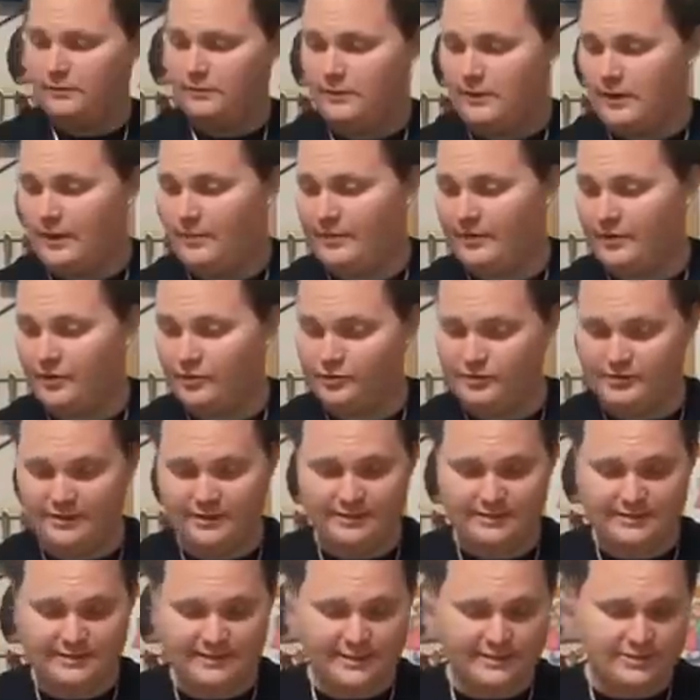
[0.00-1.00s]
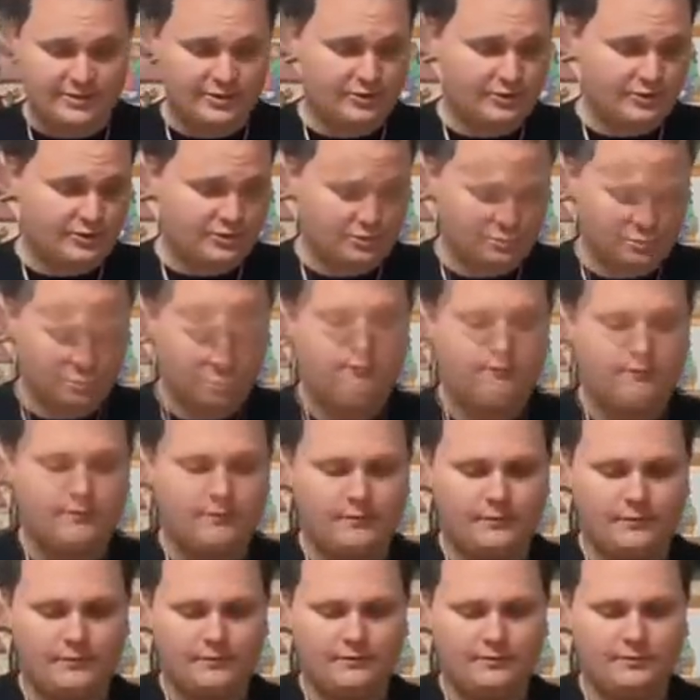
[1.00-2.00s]
I'm going to use these scissors.
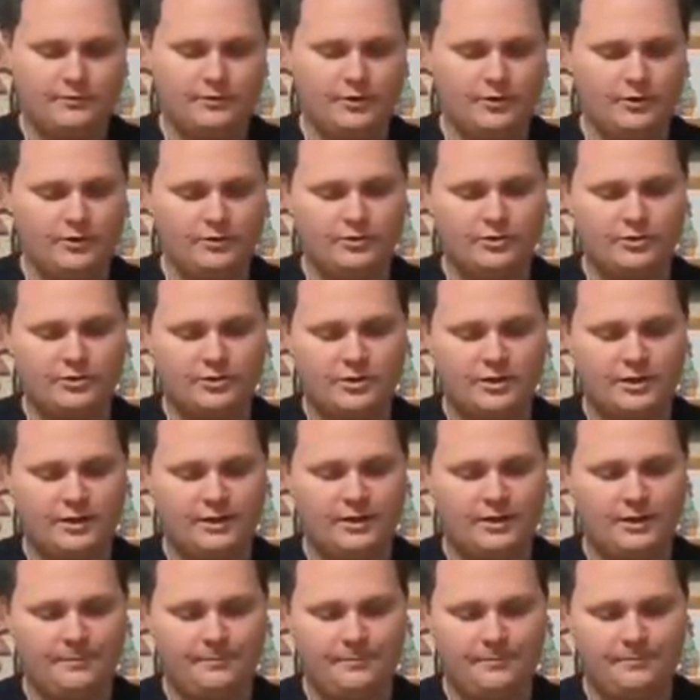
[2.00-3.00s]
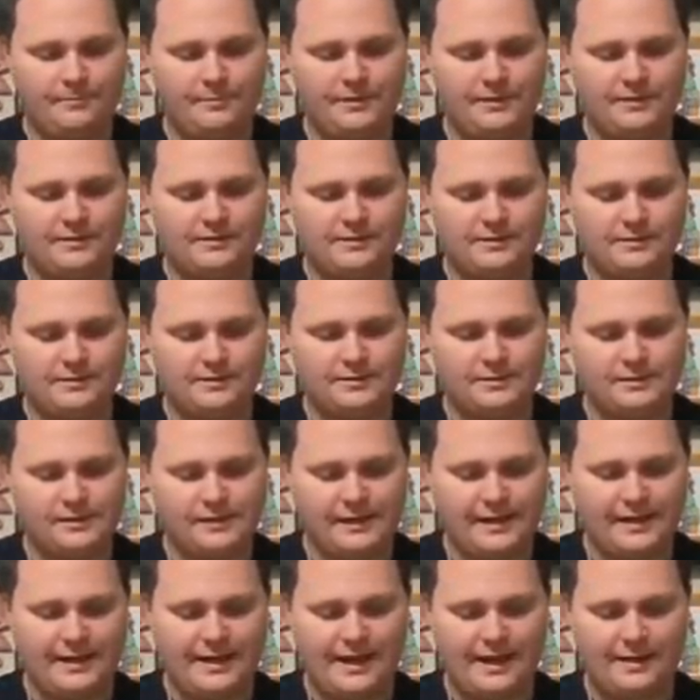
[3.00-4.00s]
You know, you just cut it up in pieces. It
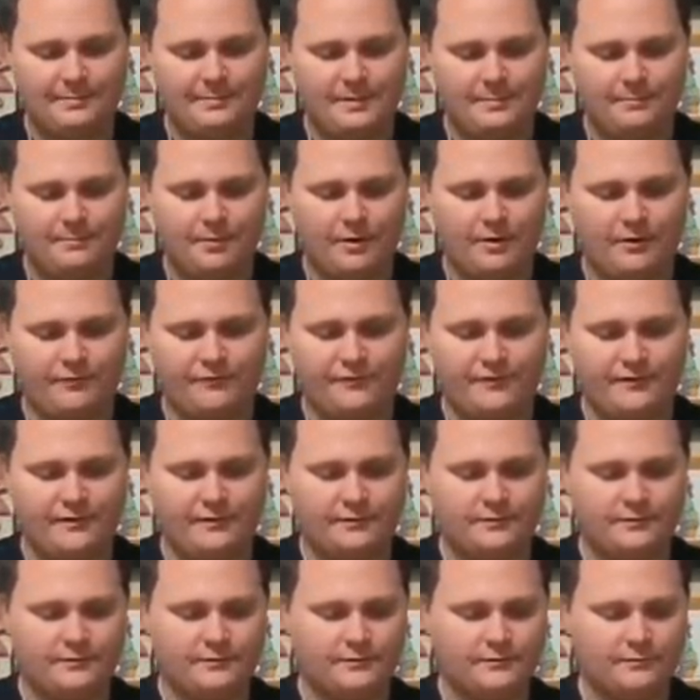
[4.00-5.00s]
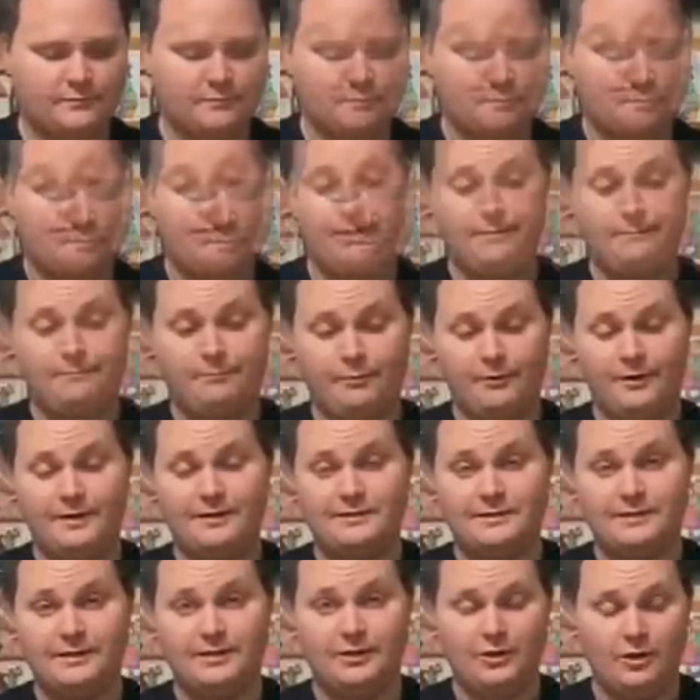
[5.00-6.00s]
ain't got to be perfect. In
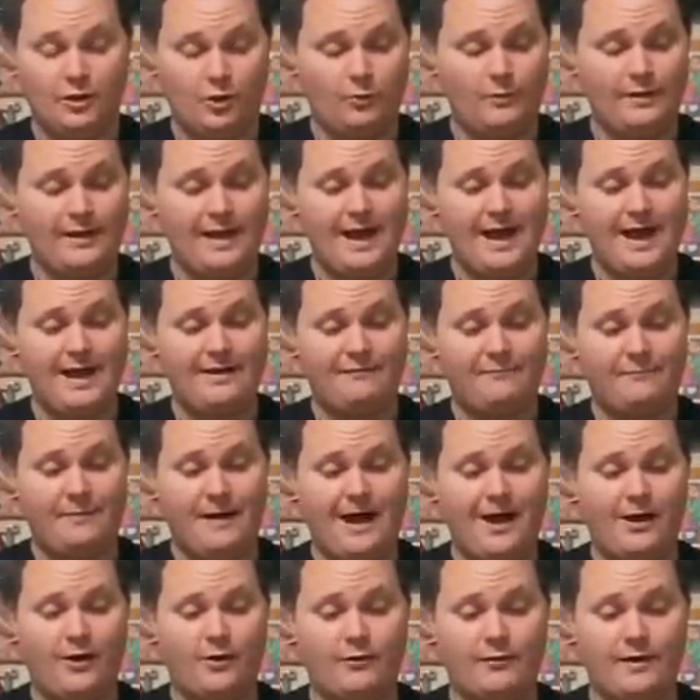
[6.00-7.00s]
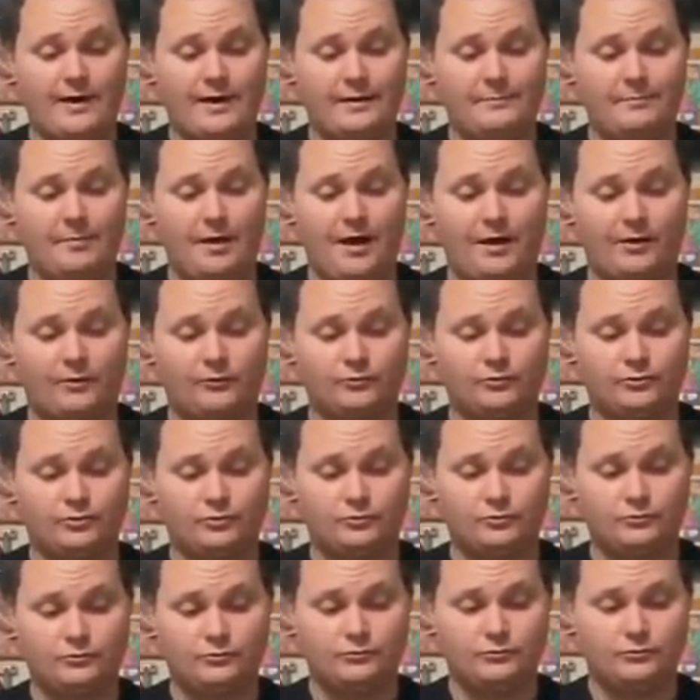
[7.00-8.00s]
prison, you know, we have Powerade bottles
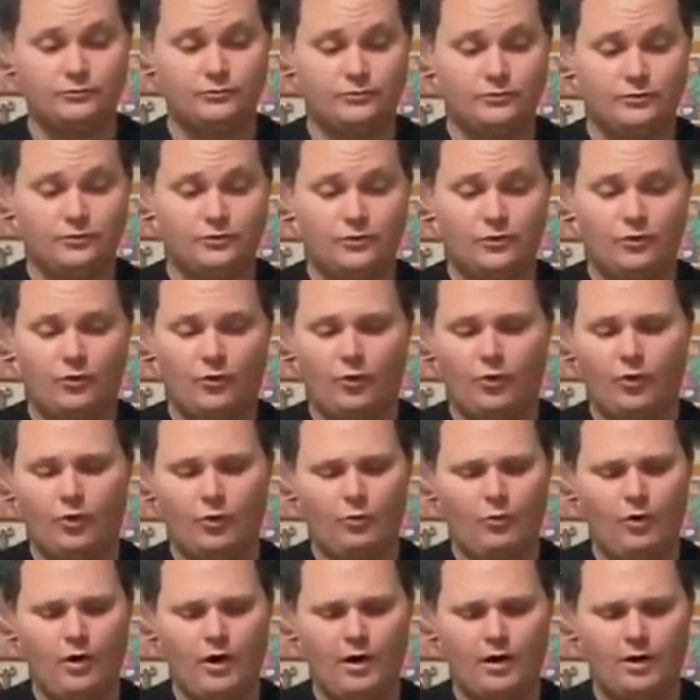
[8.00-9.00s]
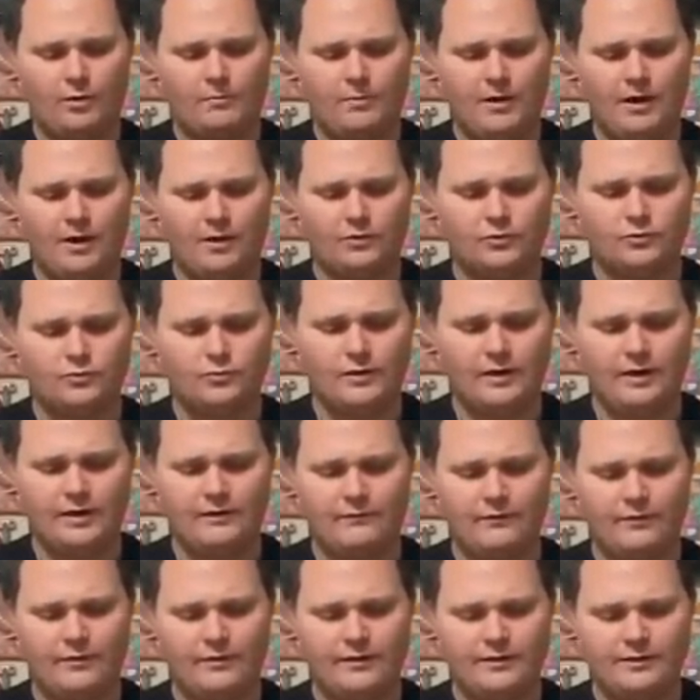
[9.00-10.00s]
or water bottles,
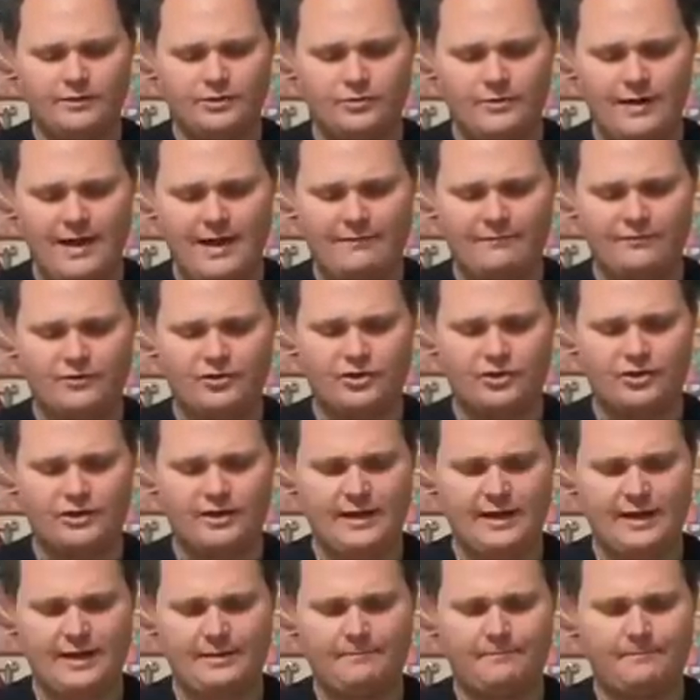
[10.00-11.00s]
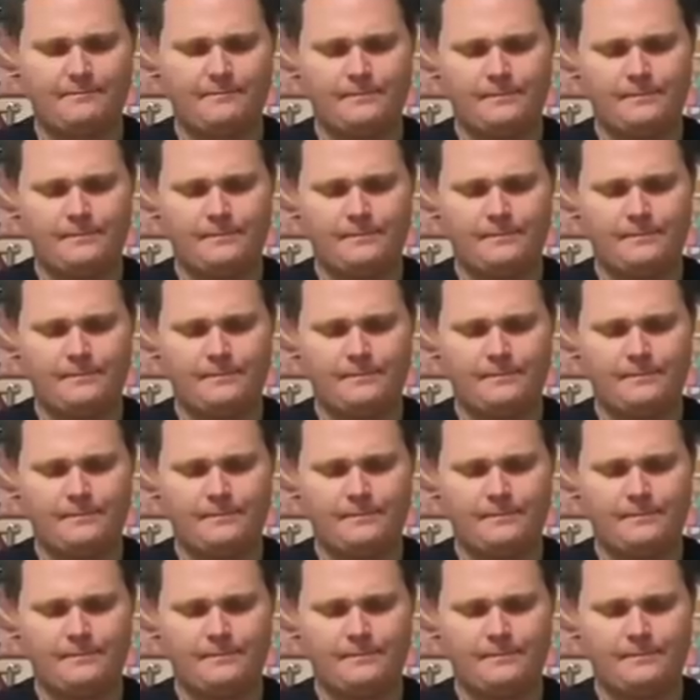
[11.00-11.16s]
whatever it is you have at your camp.